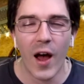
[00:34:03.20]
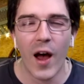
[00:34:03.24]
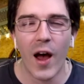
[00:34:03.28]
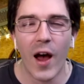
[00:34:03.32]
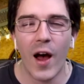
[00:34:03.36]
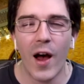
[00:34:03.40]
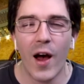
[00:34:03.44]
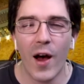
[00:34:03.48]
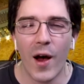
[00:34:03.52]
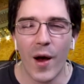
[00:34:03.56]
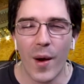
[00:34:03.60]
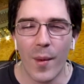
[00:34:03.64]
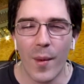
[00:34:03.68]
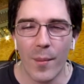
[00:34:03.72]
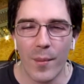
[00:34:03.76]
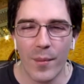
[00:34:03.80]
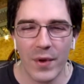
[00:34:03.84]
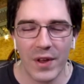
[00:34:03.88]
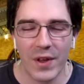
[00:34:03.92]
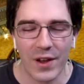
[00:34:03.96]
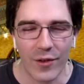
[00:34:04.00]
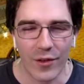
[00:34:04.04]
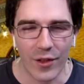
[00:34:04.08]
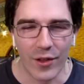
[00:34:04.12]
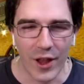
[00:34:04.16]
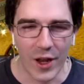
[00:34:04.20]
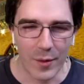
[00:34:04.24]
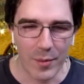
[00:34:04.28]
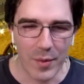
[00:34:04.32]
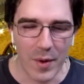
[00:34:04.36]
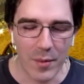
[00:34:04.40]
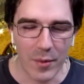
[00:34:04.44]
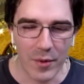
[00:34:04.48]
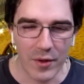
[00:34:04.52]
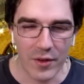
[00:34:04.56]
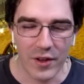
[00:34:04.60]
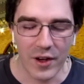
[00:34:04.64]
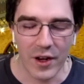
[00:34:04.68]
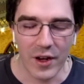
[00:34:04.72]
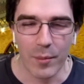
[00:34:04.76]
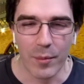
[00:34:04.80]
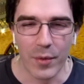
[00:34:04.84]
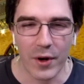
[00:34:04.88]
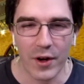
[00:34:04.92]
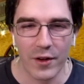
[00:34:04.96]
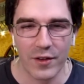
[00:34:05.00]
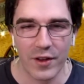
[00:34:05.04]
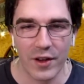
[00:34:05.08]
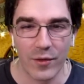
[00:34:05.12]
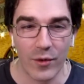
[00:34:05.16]
um, you know, a lot of people didn't,
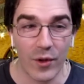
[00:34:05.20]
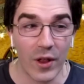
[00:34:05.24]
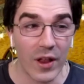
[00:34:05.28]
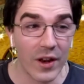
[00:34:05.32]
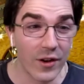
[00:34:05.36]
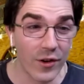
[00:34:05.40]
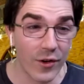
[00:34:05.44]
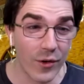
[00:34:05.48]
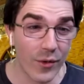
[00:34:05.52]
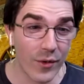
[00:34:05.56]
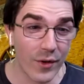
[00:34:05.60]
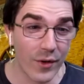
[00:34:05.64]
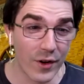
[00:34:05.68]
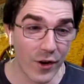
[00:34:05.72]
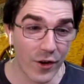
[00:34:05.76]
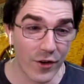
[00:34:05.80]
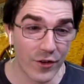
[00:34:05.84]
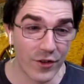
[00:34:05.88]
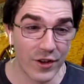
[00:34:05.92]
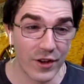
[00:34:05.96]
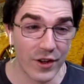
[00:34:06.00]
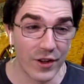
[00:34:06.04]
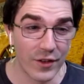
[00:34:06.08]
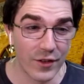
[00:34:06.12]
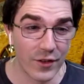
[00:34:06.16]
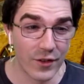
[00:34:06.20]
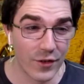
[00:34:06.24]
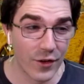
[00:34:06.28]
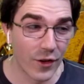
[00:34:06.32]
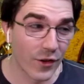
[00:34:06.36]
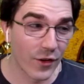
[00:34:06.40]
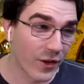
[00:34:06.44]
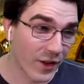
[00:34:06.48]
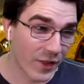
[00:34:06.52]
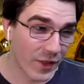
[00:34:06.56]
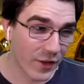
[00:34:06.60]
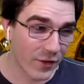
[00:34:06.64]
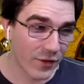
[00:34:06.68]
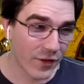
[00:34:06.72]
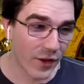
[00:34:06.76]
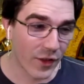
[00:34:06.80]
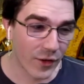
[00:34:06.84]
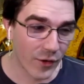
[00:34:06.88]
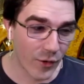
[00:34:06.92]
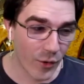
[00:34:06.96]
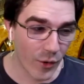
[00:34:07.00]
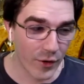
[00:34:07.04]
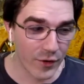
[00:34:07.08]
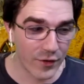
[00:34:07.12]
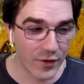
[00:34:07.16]
but it's like, well, I don't know what recursion is, so I'll take this
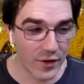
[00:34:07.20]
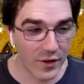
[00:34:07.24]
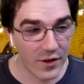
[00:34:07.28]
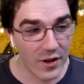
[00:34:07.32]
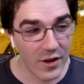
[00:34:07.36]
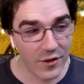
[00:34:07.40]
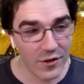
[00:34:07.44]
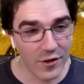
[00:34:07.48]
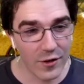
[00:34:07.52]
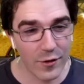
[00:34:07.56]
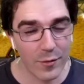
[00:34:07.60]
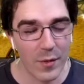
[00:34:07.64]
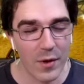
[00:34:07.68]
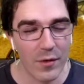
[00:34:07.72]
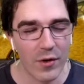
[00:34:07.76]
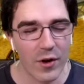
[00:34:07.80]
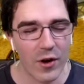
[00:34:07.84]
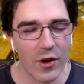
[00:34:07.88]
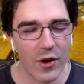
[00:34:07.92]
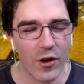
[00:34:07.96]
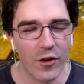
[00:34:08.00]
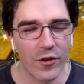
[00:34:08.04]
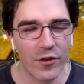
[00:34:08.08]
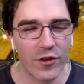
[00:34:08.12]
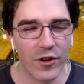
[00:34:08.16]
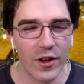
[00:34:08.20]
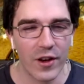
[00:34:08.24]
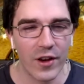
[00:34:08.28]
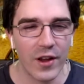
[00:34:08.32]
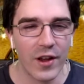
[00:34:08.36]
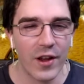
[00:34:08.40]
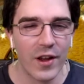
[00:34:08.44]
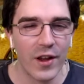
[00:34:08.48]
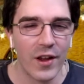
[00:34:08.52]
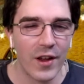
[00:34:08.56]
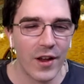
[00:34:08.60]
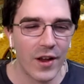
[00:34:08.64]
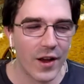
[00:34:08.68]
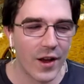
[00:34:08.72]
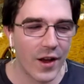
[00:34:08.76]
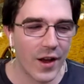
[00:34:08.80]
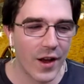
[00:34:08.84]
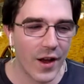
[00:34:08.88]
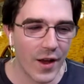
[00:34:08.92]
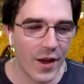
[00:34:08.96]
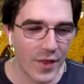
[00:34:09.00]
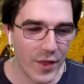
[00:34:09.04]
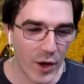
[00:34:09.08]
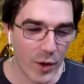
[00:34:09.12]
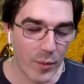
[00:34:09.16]
other course that teaches me recursion,
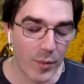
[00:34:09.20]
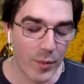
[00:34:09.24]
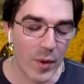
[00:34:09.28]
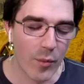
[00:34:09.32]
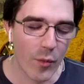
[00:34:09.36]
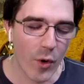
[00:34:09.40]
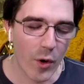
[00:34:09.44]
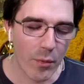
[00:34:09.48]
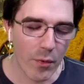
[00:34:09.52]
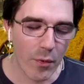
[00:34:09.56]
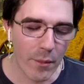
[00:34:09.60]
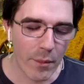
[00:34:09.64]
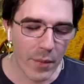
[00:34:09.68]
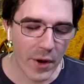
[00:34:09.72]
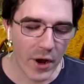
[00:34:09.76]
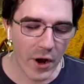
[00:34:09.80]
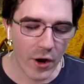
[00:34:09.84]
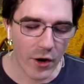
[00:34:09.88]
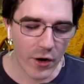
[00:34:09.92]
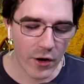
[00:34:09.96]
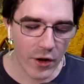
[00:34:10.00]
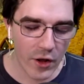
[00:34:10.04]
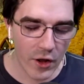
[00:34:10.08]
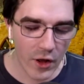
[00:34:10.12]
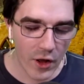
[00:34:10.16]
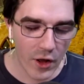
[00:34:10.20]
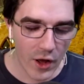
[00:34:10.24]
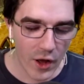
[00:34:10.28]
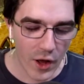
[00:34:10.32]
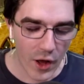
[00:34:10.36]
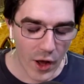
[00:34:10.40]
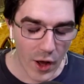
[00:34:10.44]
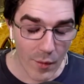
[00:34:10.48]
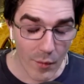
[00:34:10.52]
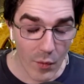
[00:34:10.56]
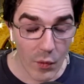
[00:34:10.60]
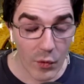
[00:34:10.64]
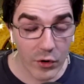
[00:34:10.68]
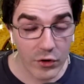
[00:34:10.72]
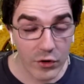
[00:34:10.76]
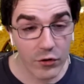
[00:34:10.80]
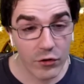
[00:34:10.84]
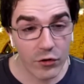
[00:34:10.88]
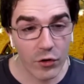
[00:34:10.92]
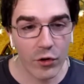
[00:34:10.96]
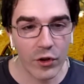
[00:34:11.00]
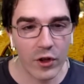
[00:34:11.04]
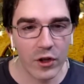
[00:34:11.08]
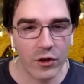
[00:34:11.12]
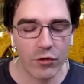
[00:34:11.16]
uh, and then I'll be more prepared, um, which
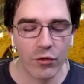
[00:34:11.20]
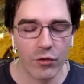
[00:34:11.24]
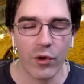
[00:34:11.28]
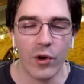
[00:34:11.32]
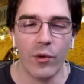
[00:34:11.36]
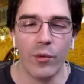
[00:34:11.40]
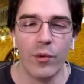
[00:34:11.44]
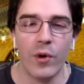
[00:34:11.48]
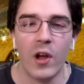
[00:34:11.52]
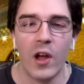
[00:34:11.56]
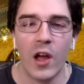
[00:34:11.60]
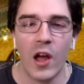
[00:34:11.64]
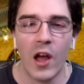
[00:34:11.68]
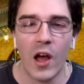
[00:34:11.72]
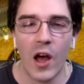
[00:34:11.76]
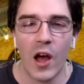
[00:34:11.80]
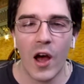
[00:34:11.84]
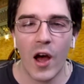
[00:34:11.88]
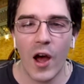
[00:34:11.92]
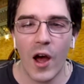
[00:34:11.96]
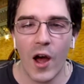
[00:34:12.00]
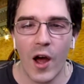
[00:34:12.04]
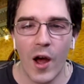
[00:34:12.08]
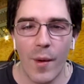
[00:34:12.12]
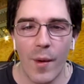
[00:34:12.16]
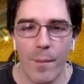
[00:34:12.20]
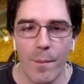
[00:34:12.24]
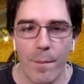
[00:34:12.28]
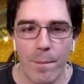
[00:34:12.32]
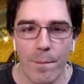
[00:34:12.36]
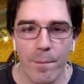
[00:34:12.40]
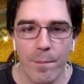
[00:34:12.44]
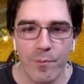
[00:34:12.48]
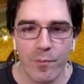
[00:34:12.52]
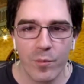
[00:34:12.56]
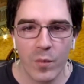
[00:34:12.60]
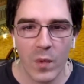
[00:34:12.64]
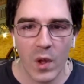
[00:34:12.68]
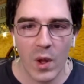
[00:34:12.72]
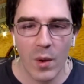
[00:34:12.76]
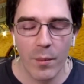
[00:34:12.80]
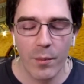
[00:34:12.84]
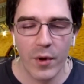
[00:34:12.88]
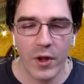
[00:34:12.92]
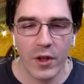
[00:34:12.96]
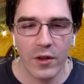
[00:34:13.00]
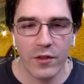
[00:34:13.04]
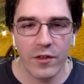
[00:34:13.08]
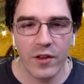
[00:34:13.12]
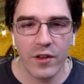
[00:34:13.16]
was totally true. Um,
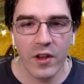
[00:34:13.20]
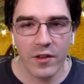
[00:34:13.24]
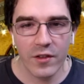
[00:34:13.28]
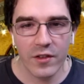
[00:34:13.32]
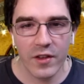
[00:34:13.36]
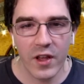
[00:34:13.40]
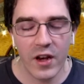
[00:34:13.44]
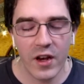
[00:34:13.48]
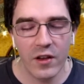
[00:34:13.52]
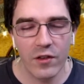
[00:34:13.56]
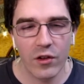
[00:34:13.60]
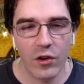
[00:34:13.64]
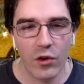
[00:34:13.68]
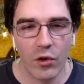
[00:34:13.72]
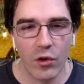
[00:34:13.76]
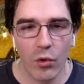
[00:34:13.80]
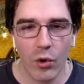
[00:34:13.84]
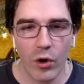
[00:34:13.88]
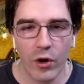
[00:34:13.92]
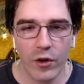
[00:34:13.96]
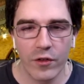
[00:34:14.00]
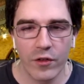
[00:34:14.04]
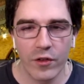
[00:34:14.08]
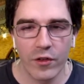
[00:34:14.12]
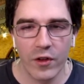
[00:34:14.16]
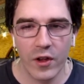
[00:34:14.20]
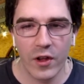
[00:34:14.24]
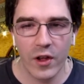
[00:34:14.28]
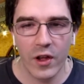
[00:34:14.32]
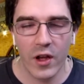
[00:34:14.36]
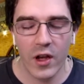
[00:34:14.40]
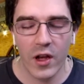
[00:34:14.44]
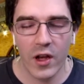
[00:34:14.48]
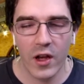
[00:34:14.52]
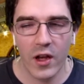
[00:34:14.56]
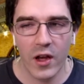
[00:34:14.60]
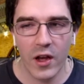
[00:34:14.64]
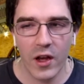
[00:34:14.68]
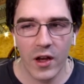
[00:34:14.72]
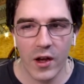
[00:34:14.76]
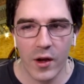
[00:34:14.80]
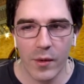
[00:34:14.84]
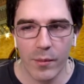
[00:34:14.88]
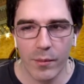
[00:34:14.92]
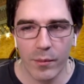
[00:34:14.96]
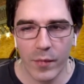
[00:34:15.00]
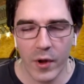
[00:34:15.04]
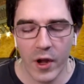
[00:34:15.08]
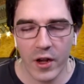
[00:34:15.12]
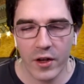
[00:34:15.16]
but CS10 as a course,
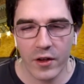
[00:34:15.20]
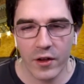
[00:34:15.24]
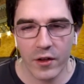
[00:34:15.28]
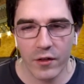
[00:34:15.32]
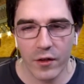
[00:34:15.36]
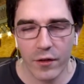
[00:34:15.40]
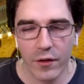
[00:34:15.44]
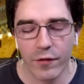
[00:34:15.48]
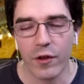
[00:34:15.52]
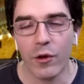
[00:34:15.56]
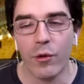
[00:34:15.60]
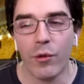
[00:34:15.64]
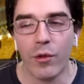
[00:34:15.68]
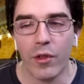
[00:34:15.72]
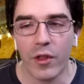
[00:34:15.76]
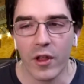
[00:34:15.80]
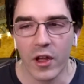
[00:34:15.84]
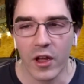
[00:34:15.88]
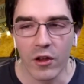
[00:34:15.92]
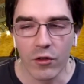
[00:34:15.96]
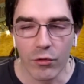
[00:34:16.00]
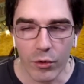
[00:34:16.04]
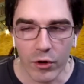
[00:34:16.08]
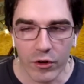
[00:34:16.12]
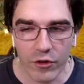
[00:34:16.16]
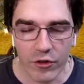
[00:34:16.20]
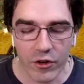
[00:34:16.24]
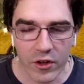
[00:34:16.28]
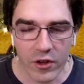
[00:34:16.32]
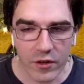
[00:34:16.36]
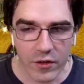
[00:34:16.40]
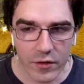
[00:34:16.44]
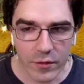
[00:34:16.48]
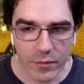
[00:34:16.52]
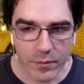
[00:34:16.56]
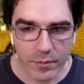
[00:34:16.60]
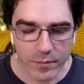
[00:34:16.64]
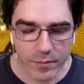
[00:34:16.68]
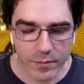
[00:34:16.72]
um, it does a few things, which is